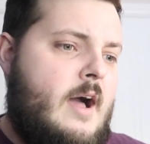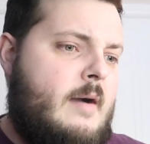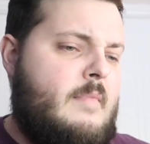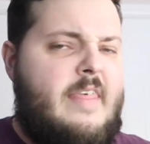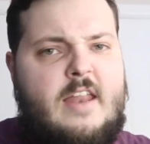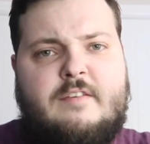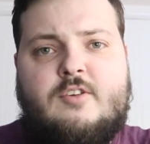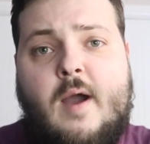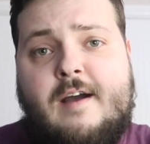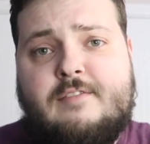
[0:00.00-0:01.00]
Then if
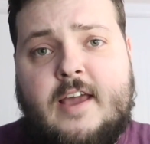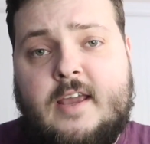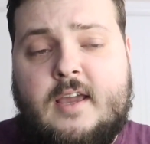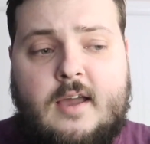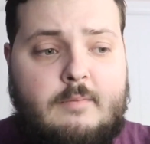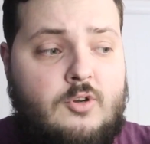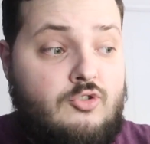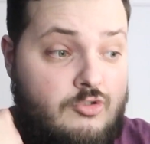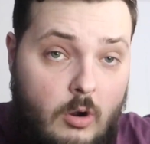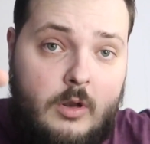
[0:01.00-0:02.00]
you have like
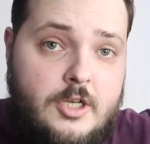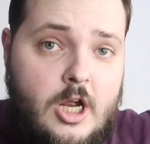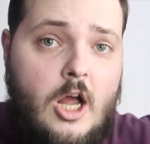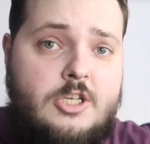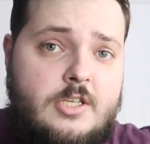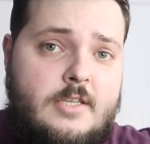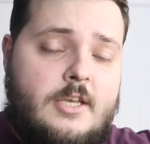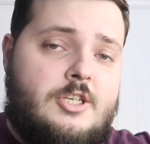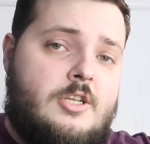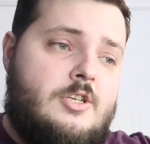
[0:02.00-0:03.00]
controller charging
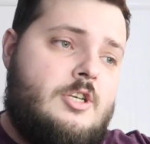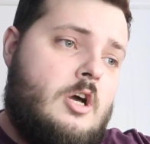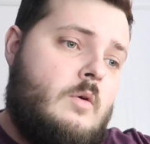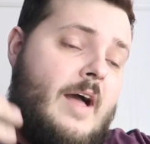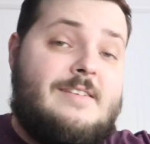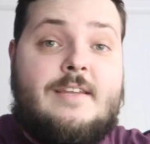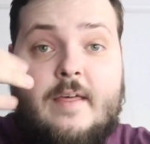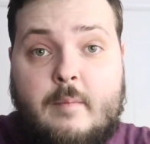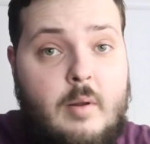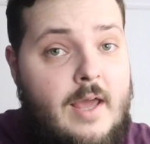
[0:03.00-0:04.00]
stations, you know, that's
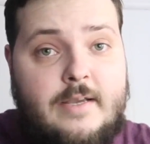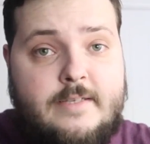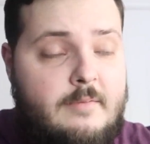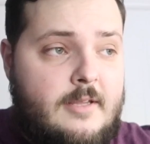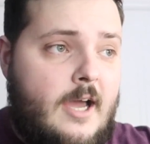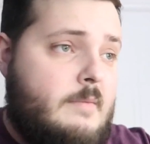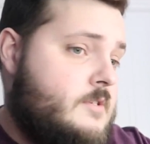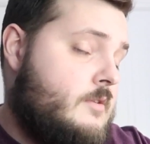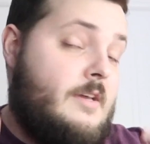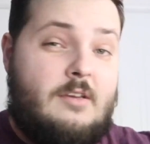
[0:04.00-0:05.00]
another plug
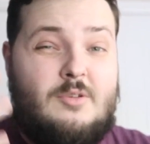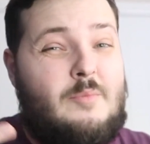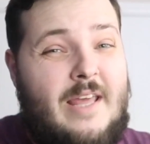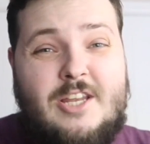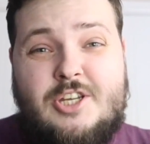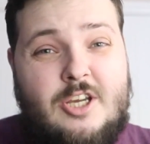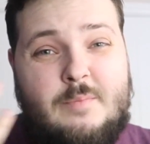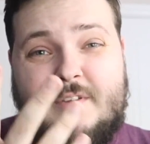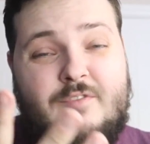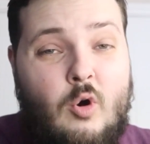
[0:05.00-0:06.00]
sometimes. So that you potentially
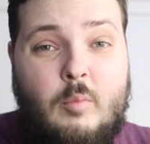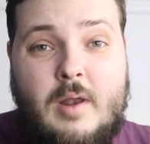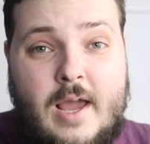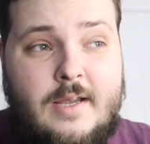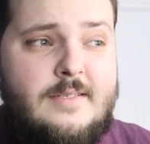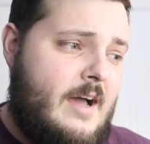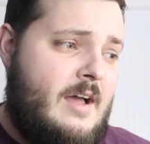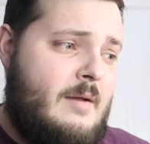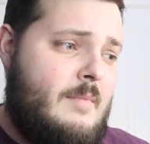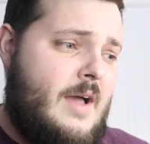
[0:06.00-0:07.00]
could be 4 plugs.
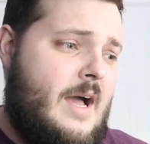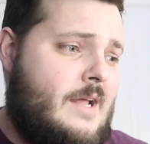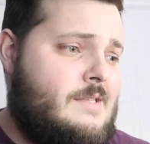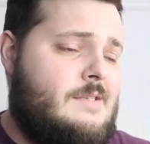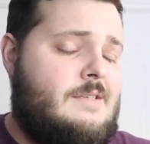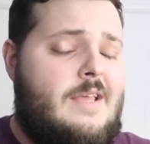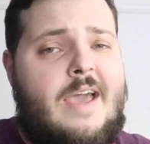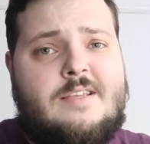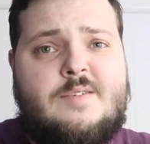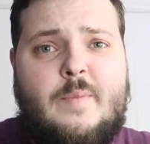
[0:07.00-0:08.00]
And
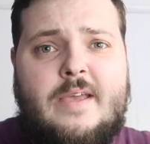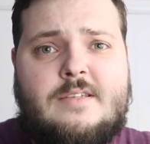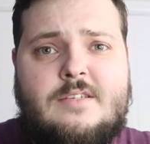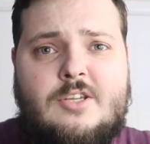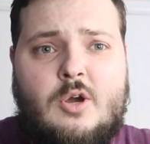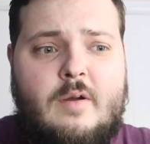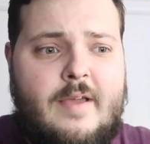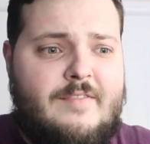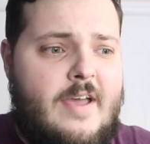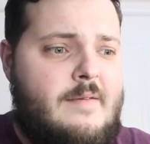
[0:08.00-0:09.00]
yeah, space, you know,
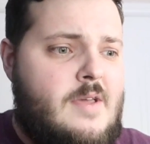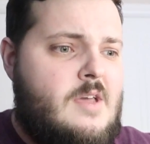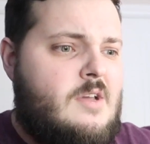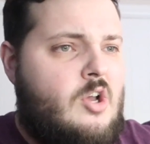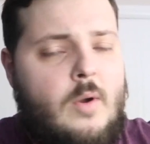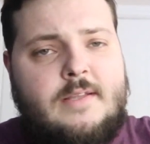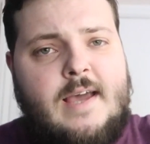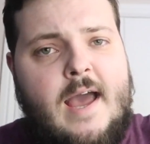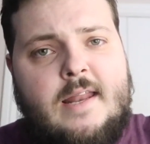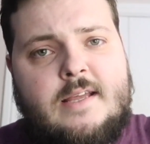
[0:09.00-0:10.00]
if I go
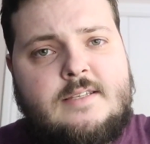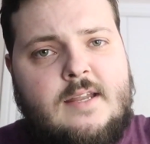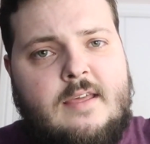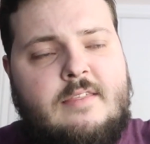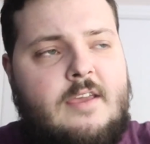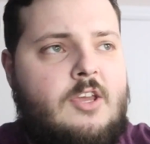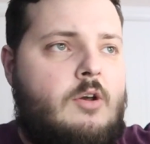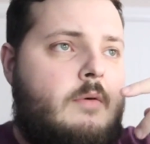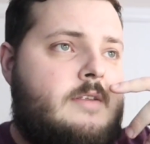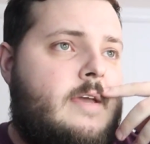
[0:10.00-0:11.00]
into Hannah's and I think,
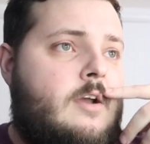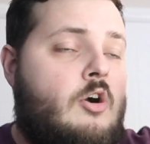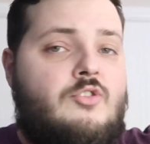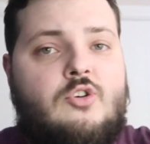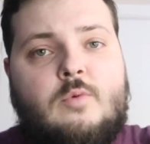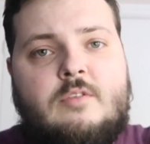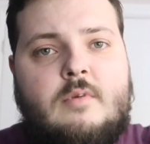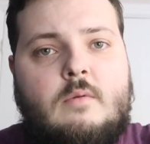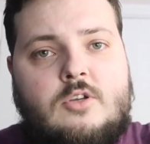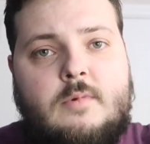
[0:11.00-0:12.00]
you know, I want to take a console with
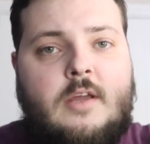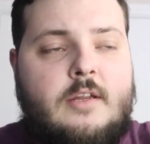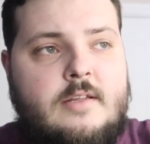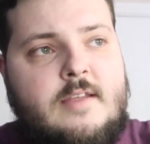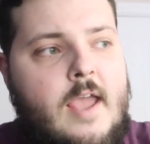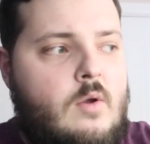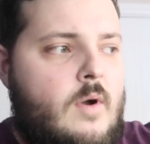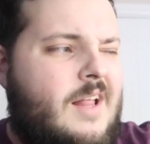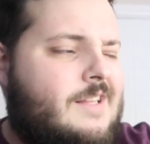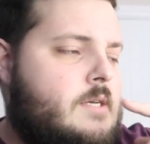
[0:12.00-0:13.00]
me, which one am I going to take?
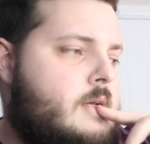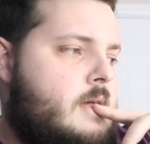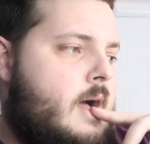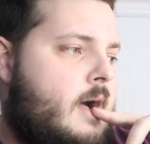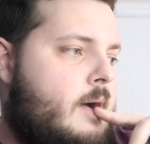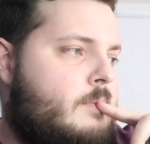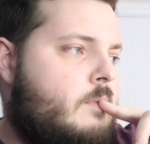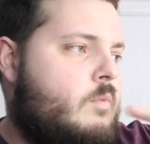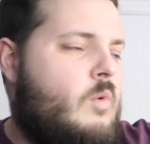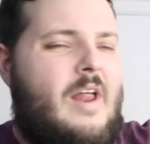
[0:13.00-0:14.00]
Well, I
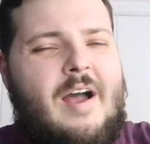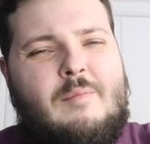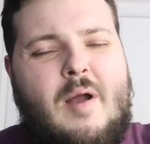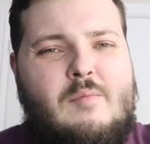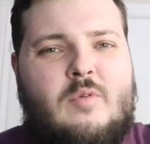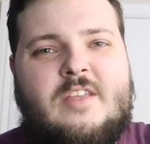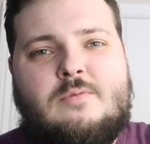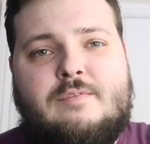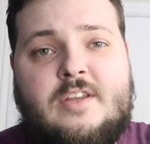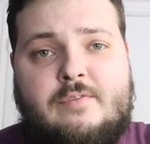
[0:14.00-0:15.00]
might want
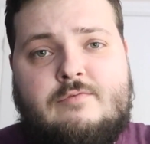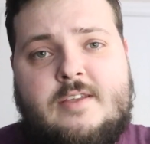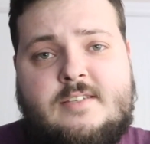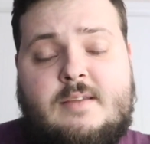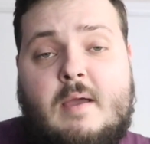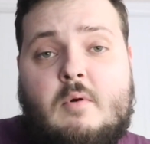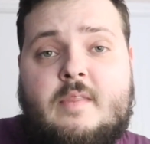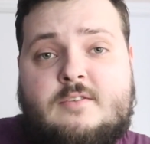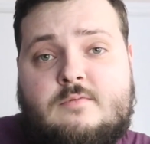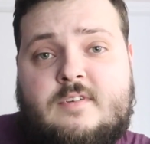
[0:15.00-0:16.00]
this one for different reasons, I might
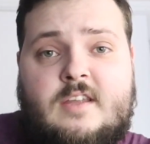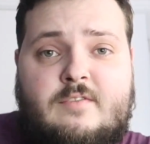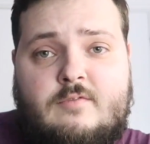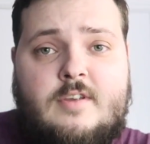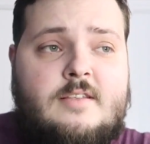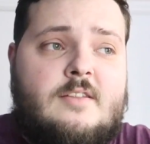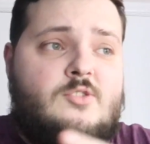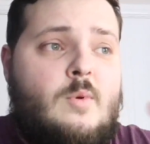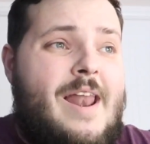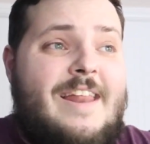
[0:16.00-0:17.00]
want this one for different
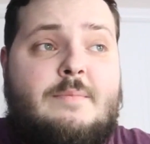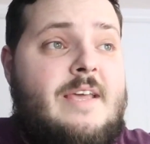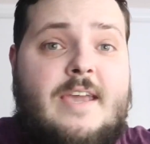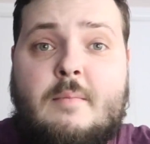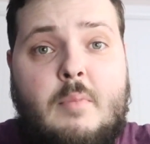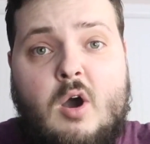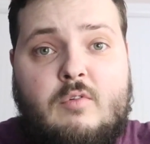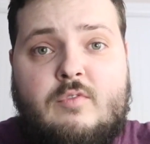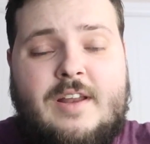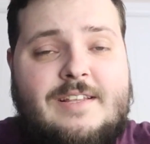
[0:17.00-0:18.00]
reasons, so I'll end up taking
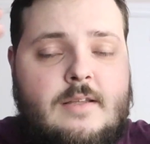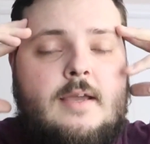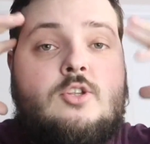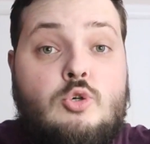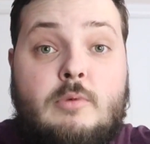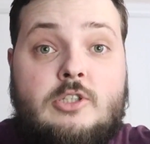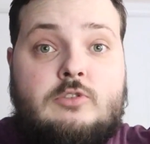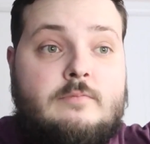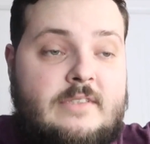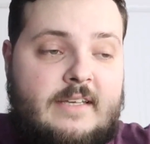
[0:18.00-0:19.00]
both, and it's like too
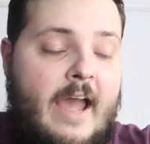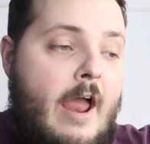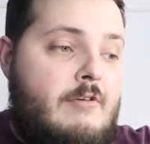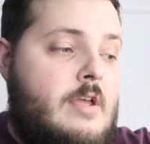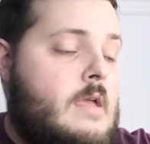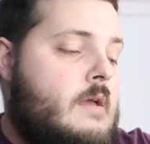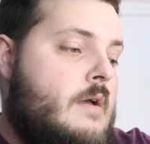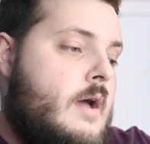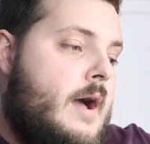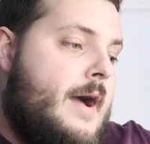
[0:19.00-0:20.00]
much for me to carry,
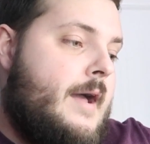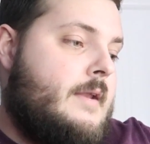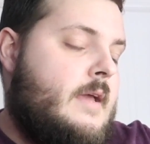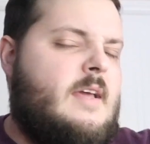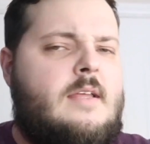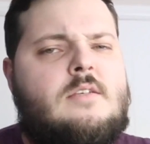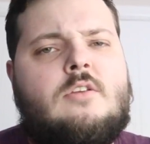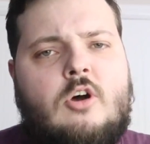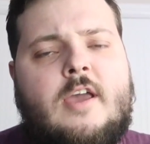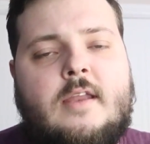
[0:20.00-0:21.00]
and it is
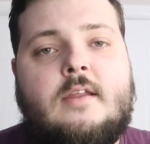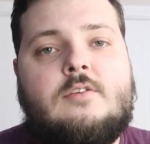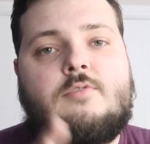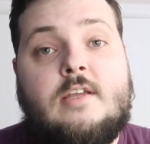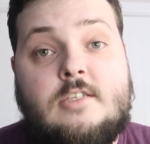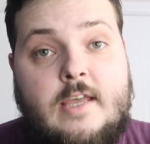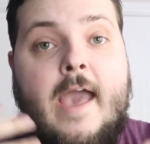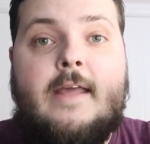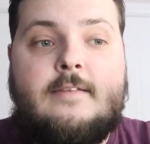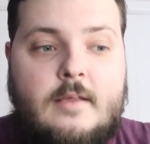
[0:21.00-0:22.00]
annoying. It's
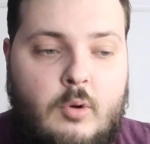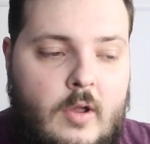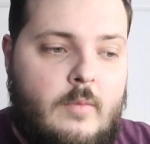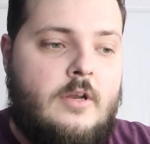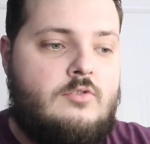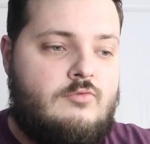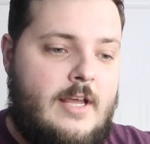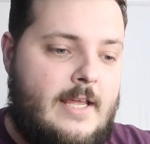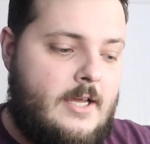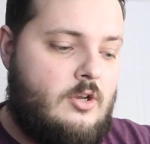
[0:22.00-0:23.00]
getting to the point where it's
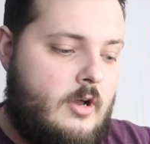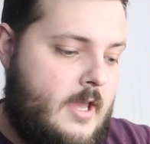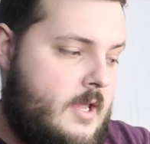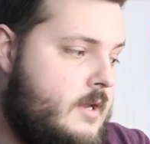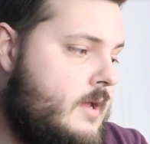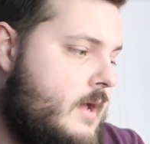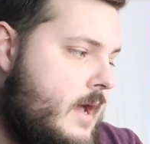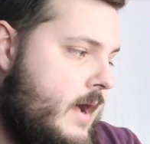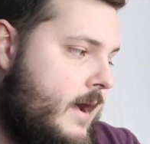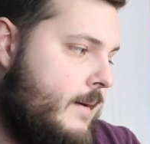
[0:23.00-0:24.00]
really annoying,
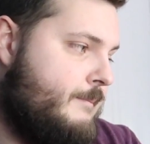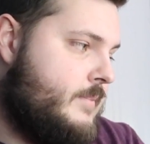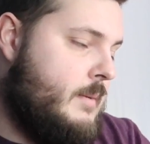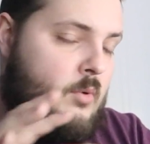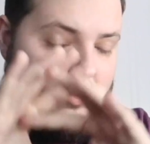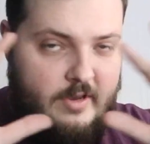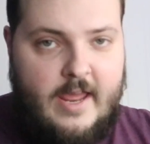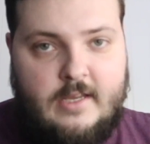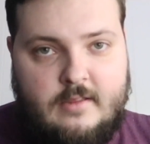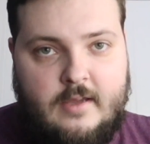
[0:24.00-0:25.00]
more than
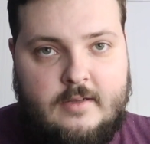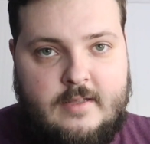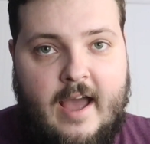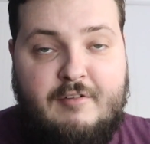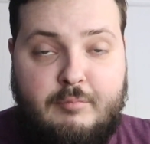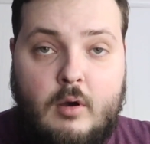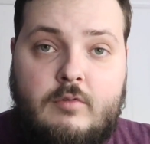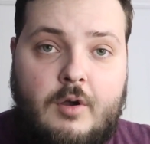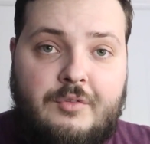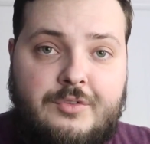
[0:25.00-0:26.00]
anything, to have both
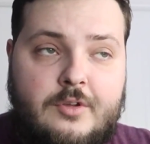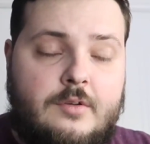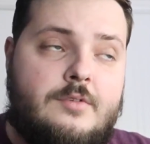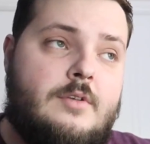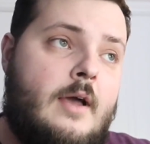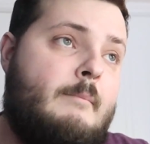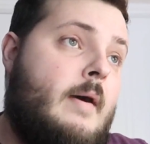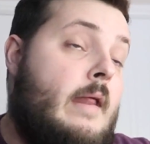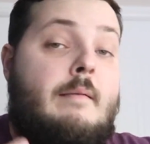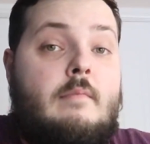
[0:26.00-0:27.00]
consoles. And
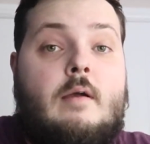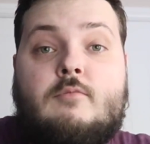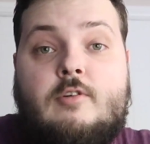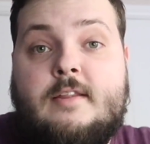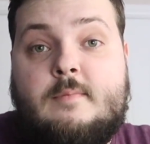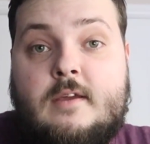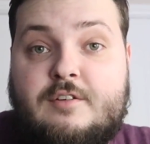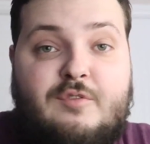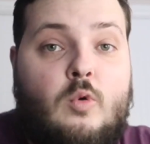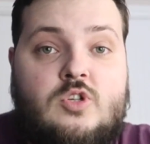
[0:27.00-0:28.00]
I'm great to be in a
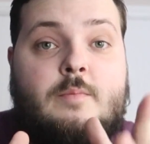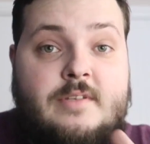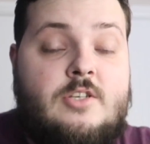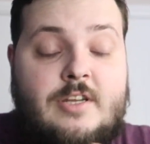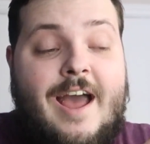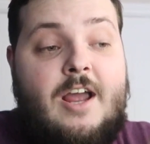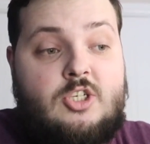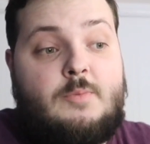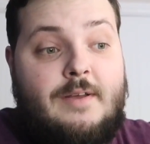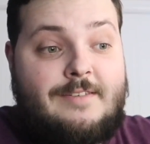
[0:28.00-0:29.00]
fortunate position to
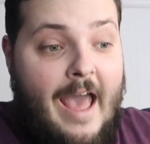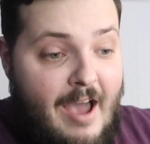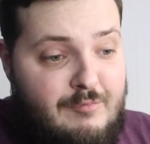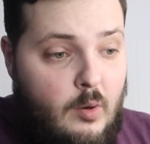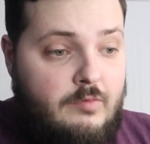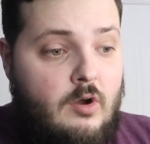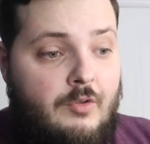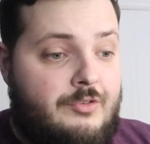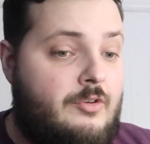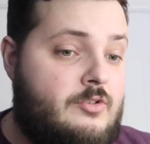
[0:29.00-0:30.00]
actually be able to have both
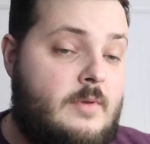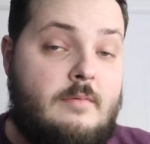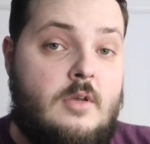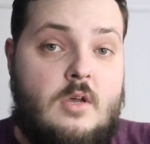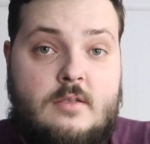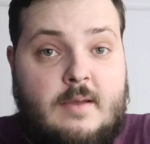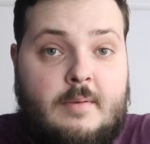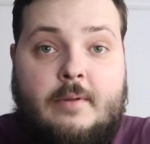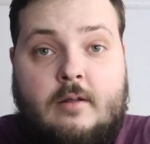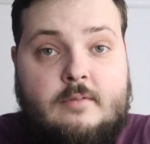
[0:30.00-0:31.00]
consoles. I mean, some
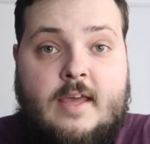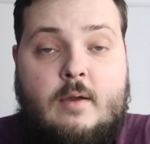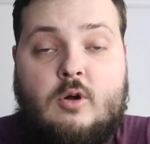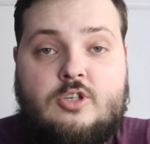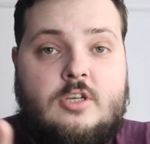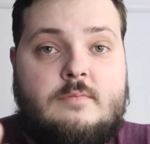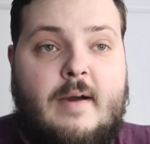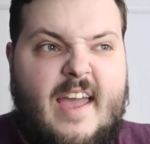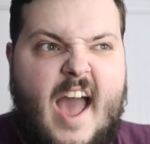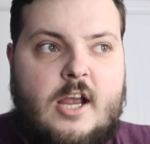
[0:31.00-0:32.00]
people out there watching this
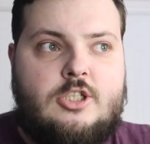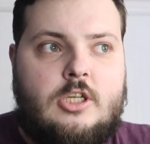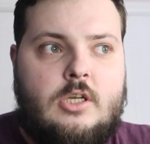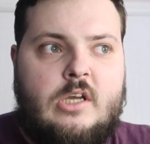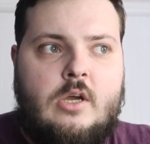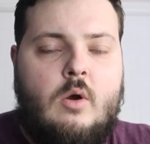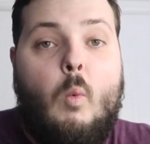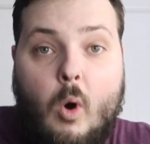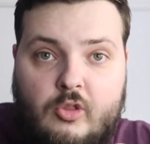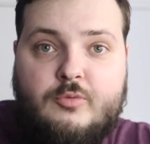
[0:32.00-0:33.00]
might actually
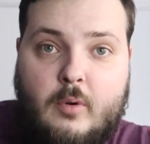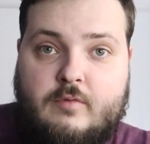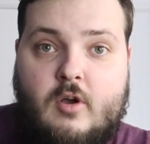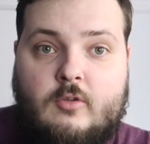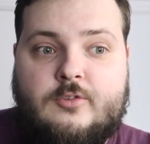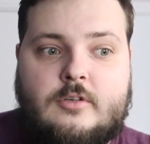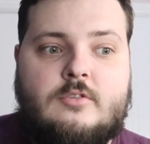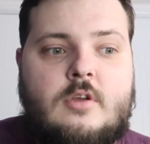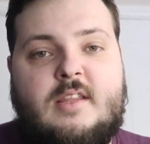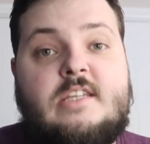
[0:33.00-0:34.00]
want both consoles,
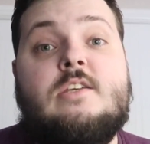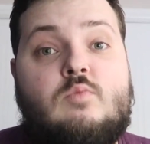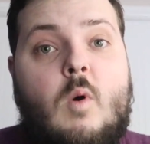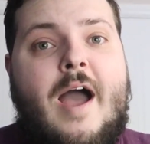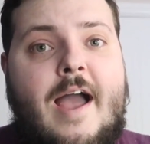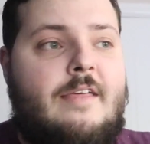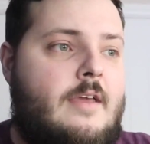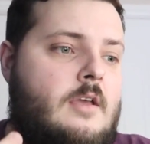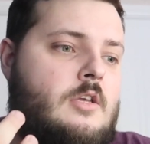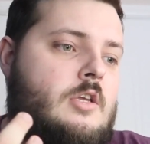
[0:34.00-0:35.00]
but this is why I
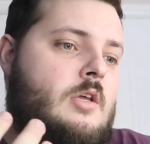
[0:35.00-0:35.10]
think